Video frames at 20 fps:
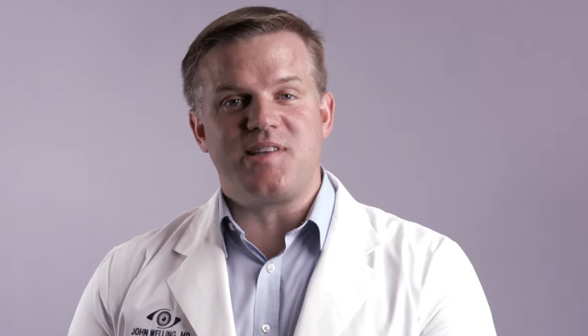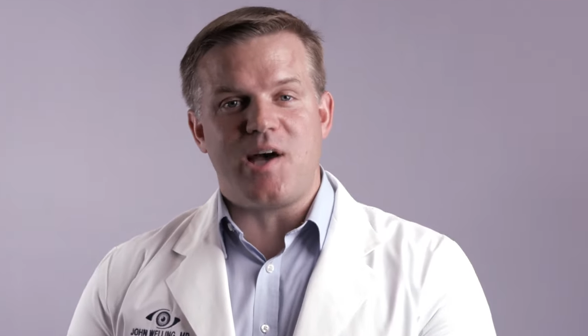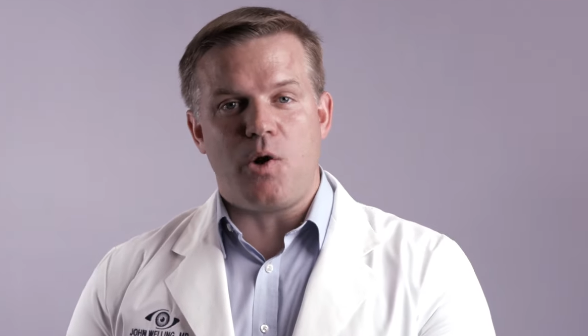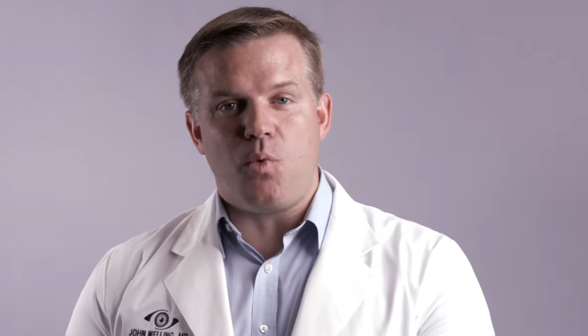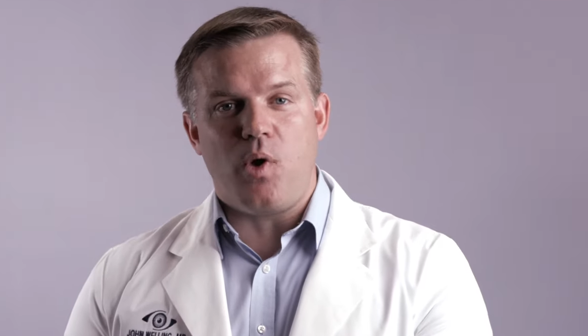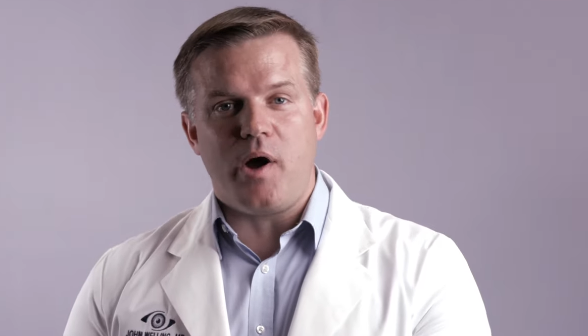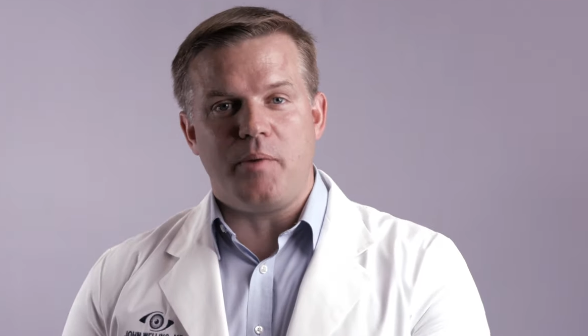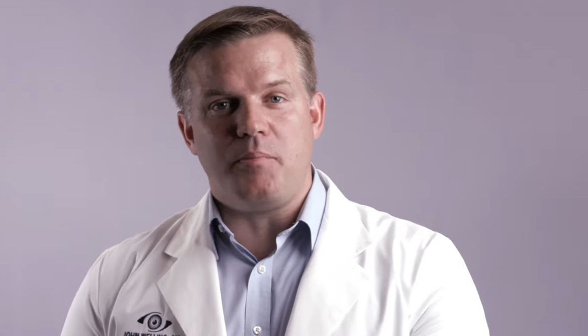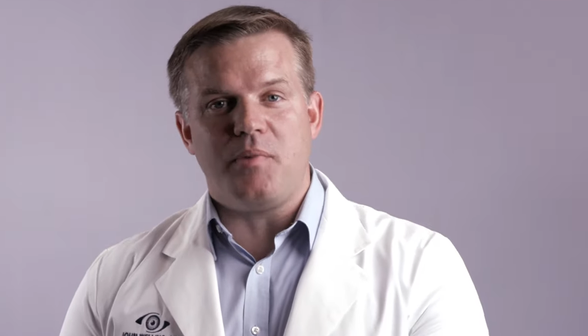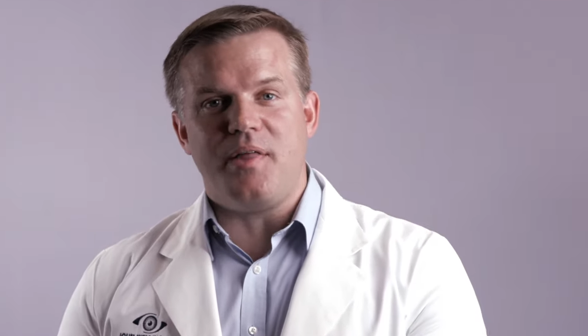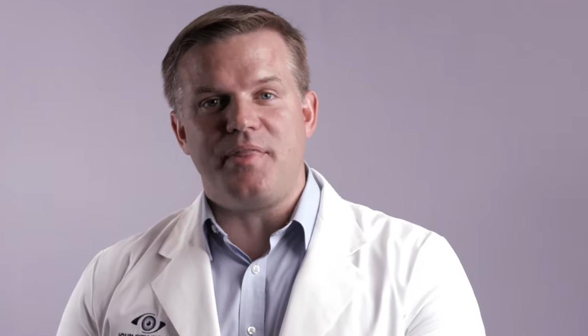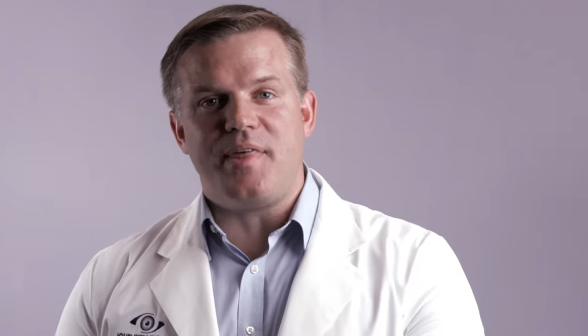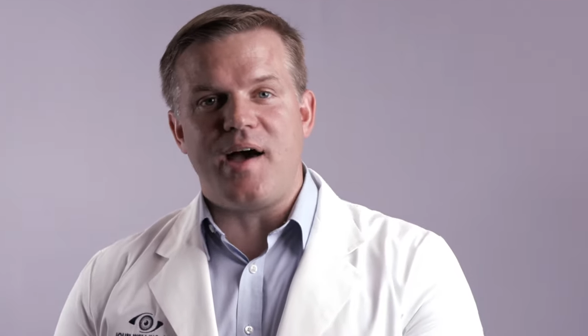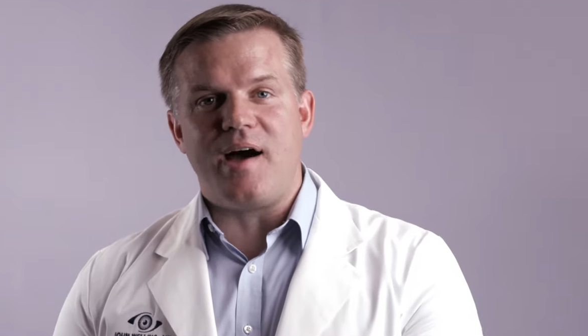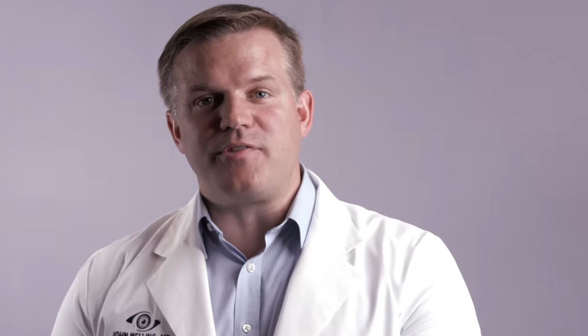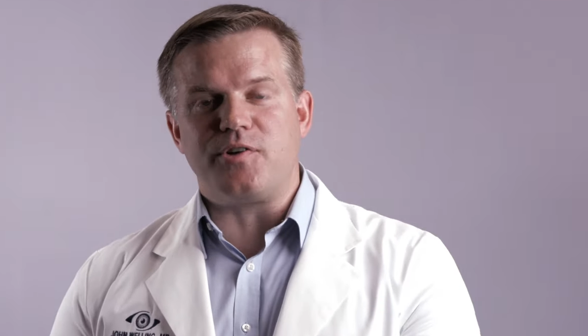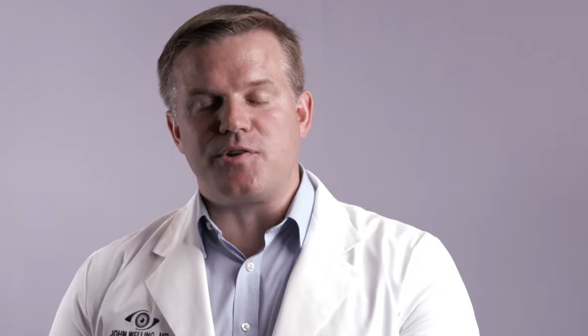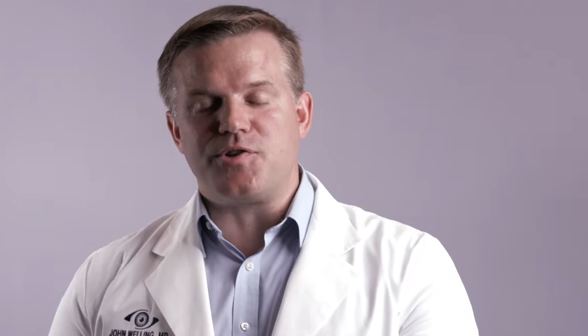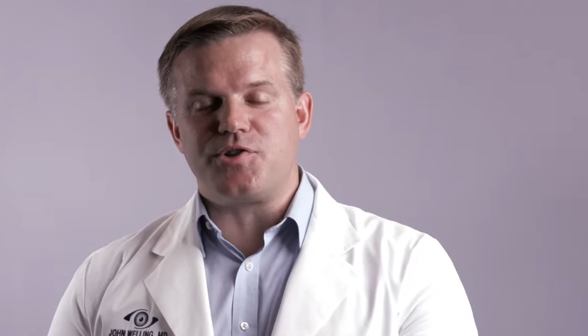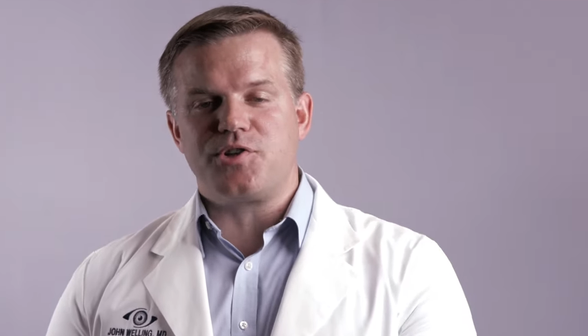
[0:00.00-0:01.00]
at 1 month
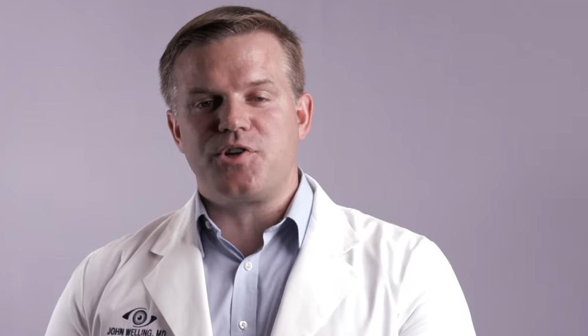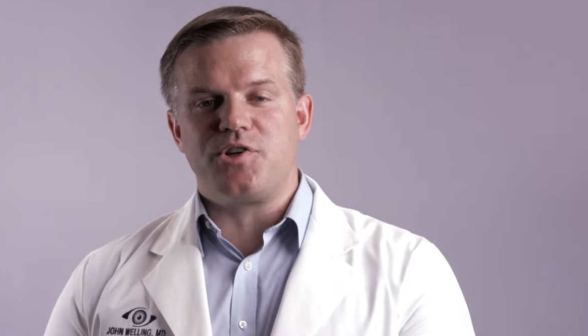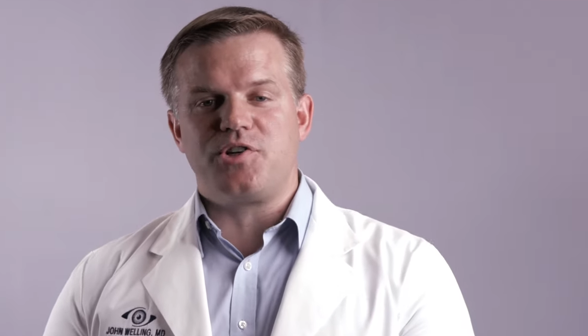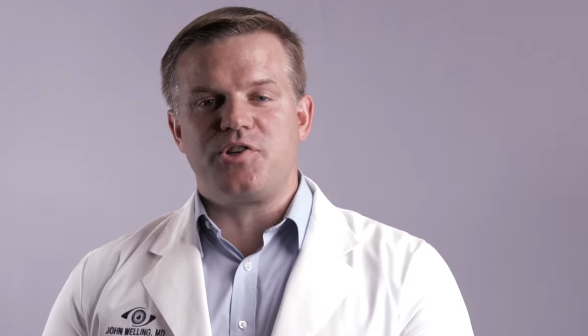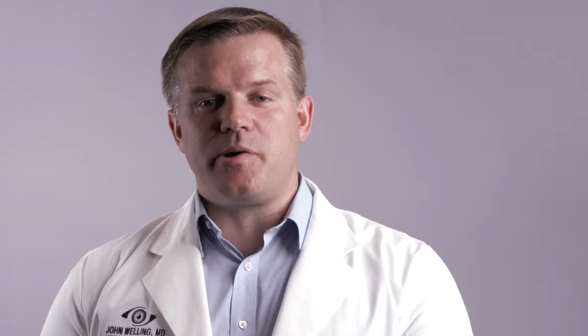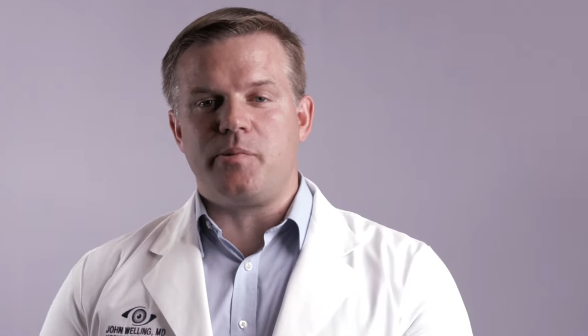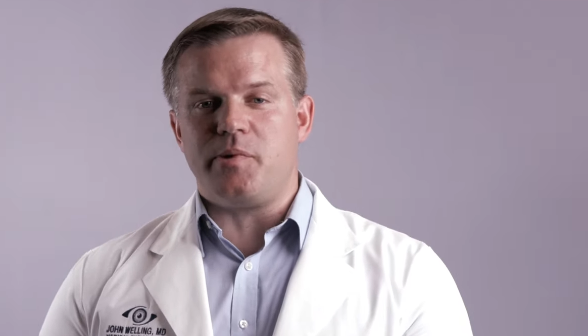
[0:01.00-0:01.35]
after surgery,